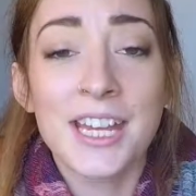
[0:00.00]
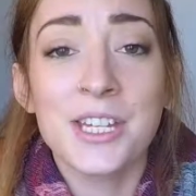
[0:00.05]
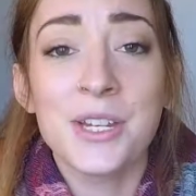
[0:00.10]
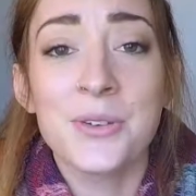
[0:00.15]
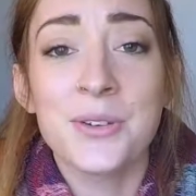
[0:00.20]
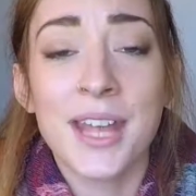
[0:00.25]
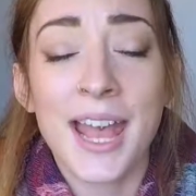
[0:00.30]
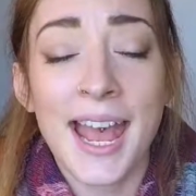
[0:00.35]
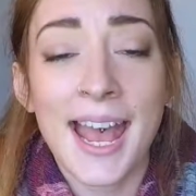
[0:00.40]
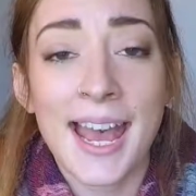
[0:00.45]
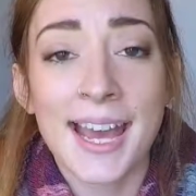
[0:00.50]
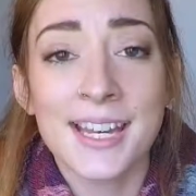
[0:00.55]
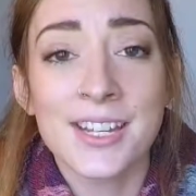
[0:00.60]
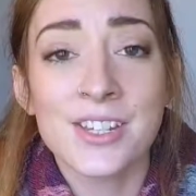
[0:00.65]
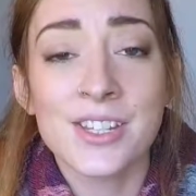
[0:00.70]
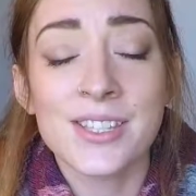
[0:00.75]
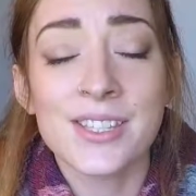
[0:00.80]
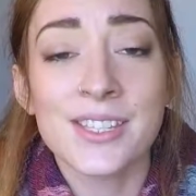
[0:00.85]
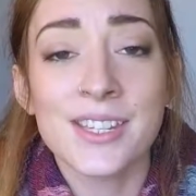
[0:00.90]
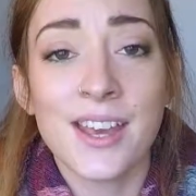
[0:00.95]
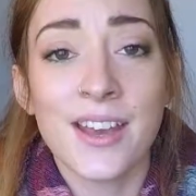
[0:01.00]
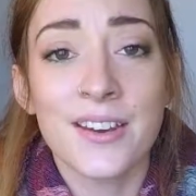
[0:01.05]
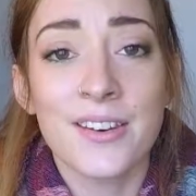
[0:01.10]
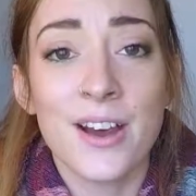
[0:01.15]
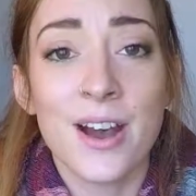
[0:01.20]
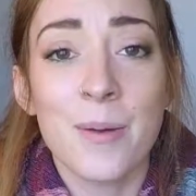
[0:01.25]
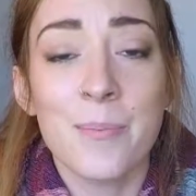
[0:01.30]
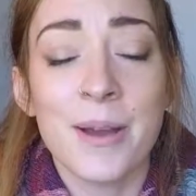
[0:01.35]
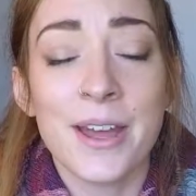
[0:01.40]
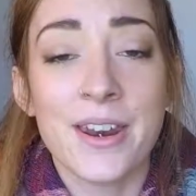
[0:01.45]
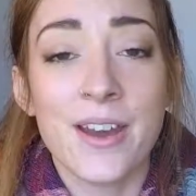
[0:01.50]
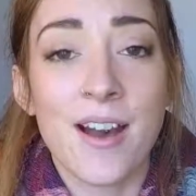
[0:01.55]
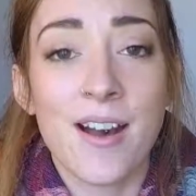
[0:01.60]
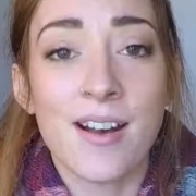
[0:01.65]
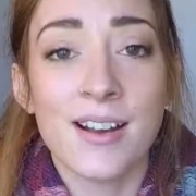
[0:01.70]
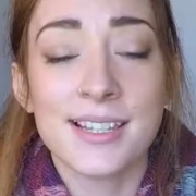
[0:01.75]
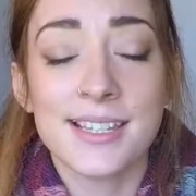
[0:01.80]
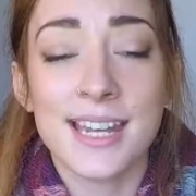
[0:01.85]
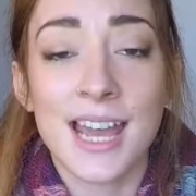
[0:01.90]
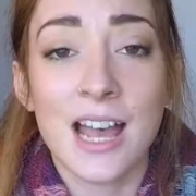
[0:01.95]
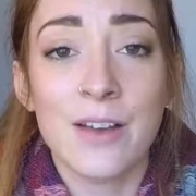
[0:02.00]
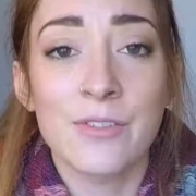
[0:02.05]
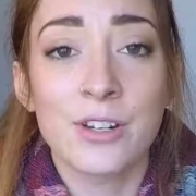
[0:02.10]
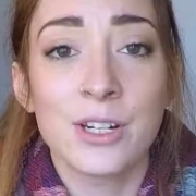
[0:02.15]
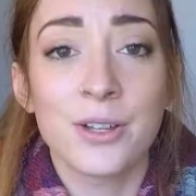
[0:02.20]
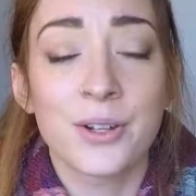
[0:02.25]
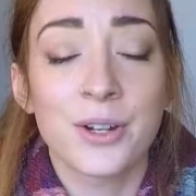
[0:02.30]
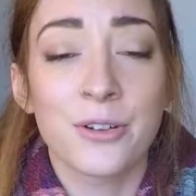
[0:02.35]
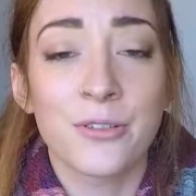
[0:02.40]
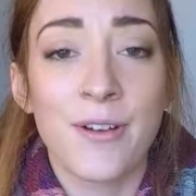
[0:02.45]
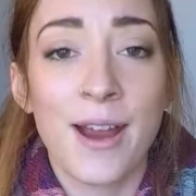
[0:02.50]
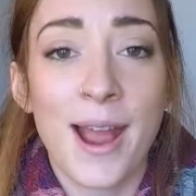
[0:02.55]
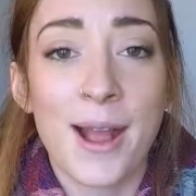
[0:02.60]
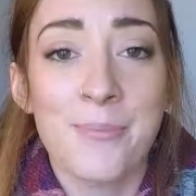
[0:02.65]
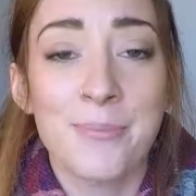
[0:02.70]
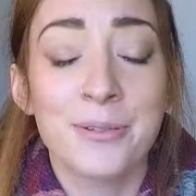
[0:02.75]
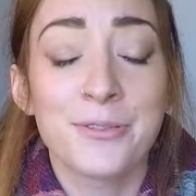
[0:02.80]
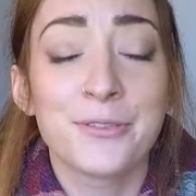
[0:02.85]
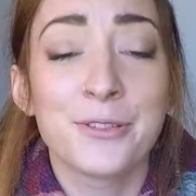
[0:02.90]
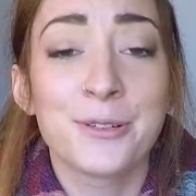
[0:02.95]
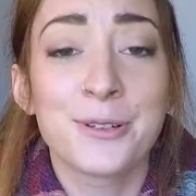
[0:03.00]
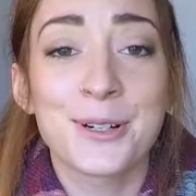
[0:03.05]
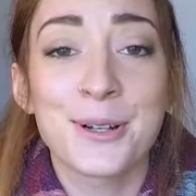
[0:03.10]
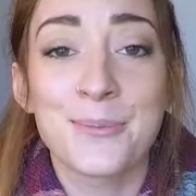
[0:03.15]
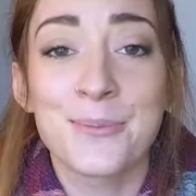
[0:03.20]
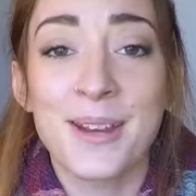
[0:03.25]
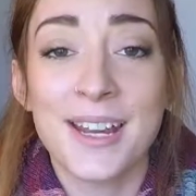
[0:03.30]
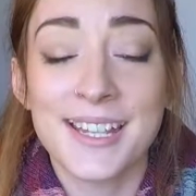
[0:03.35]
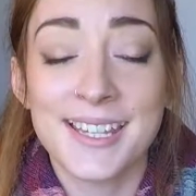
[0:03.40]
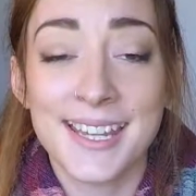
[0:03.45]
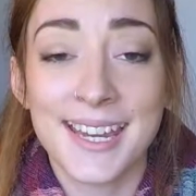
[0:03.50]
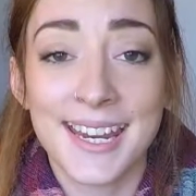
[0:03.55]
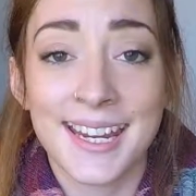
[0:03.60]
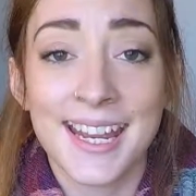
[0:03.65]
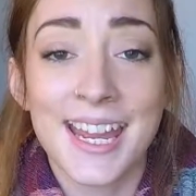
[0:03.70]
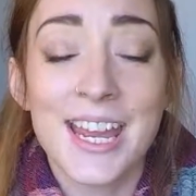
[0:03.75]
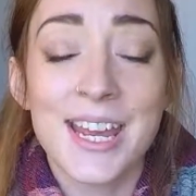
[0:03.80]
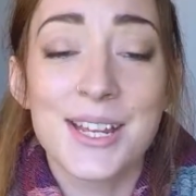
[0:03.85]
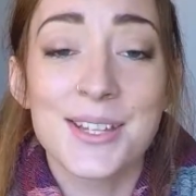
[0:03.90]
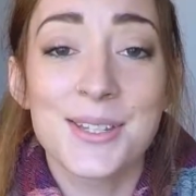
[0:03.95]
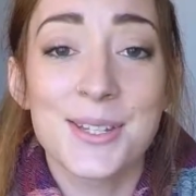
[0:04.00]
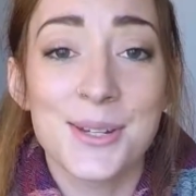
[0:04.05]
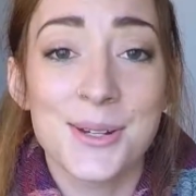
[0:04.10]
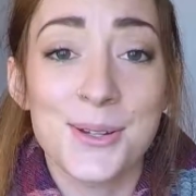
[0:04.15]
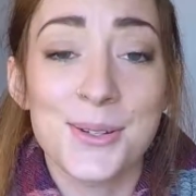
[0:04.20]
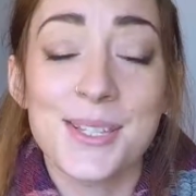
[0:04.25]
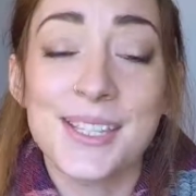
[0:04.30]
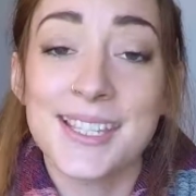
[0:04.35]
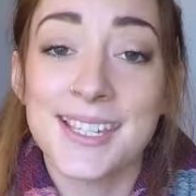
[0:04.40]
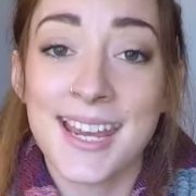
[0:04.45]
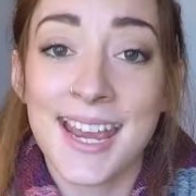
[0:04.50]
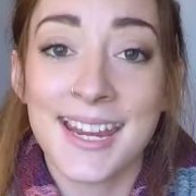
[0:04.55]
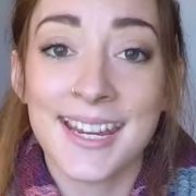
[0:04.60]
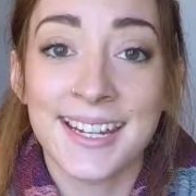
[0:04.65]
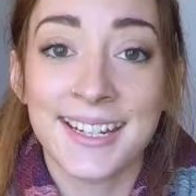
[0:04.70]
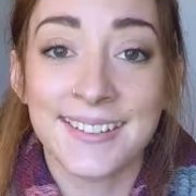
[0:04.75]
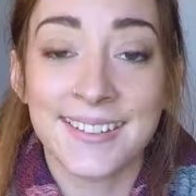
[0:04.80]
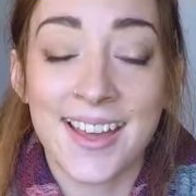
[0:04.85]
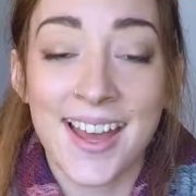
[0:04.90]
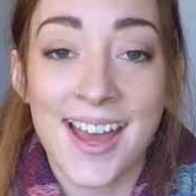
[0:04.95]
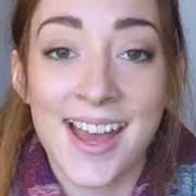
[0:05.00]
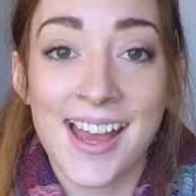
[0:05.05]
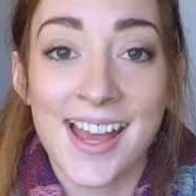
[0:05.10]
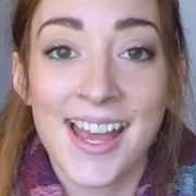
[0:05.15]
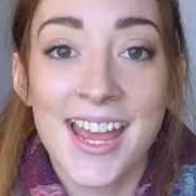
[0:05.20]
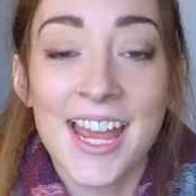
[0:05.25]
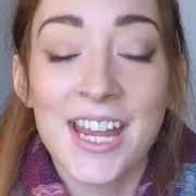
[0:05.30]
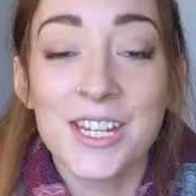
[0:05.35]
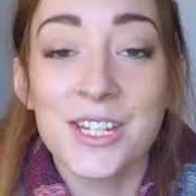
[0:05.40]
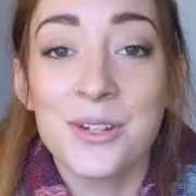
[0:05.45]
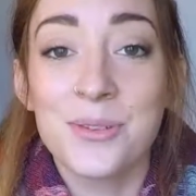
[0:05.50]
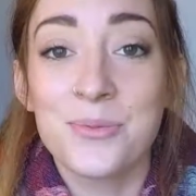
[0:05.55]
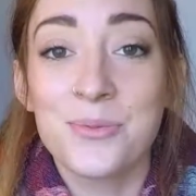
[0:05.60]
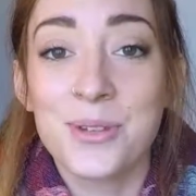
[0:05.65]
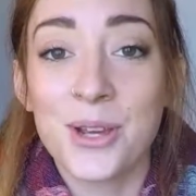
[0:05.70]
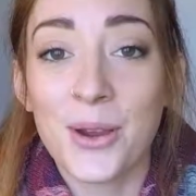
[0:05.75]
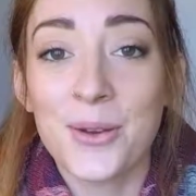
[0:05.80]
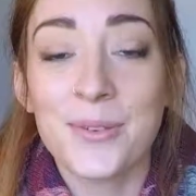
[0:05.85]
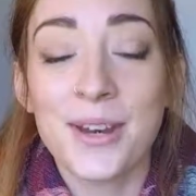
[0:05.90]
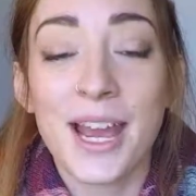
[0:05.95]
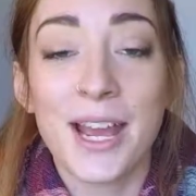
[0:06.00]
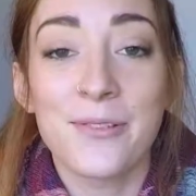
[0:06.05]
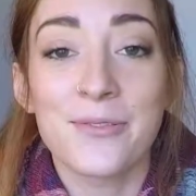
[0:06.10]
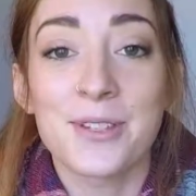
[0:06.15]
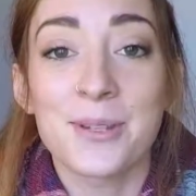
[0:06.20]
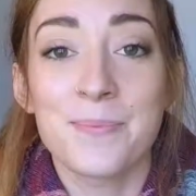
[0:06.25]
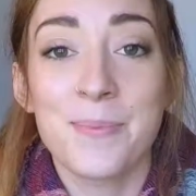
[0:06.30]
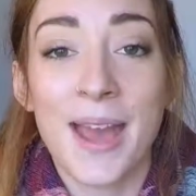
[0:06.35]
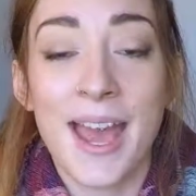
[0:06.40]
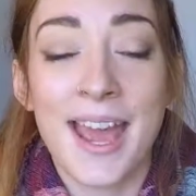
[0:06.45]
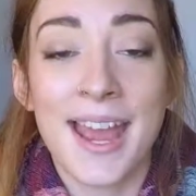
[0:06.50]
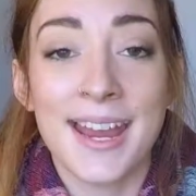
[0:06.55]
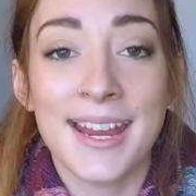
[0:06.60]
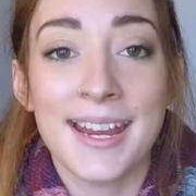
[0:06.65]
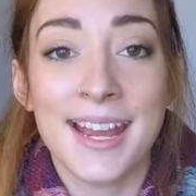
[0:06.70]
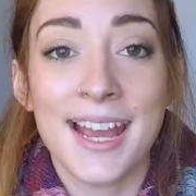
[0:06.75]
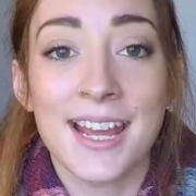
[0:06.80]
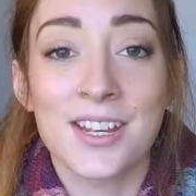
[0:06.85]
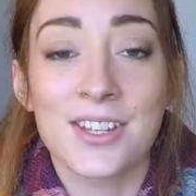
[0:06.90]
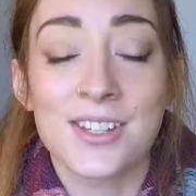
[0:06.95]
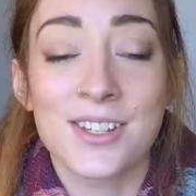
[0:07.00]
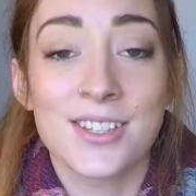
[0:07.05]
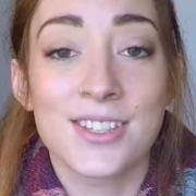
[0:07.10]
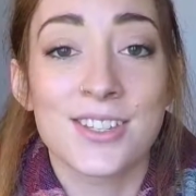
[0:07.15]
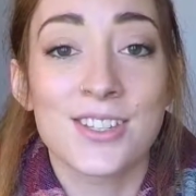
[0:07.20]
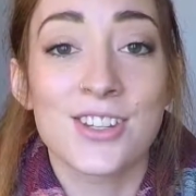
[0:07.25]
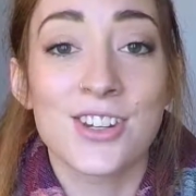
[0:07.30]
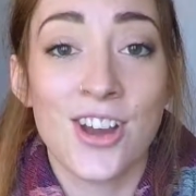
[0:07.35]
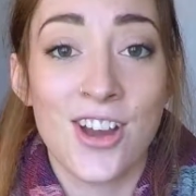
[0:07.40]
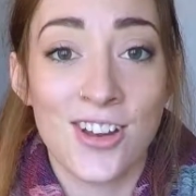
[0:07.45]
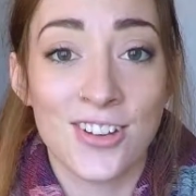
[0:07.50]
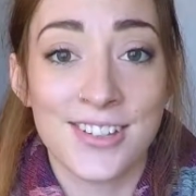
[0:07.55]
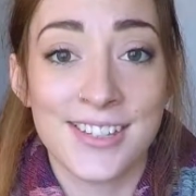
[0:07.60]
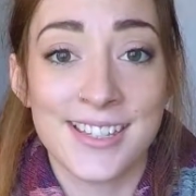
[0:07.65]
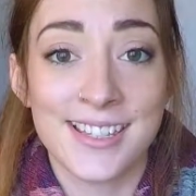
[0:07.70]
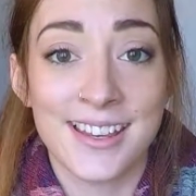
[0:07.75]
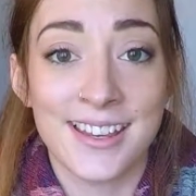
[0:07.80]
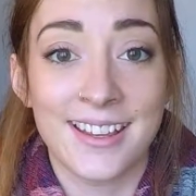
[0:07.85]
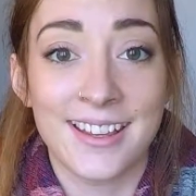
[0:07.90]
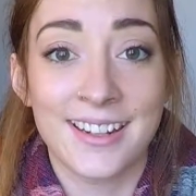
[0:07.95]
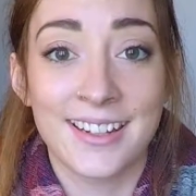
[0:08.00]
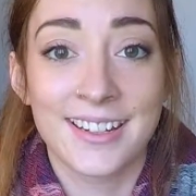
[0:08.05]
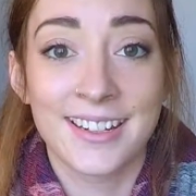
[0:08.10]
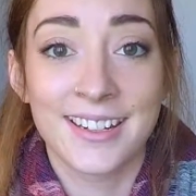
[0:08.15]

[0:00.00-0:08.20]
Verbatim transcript: you can just turn up and ask to have a look around before committing to staying there. You don't have to pay and just chance it.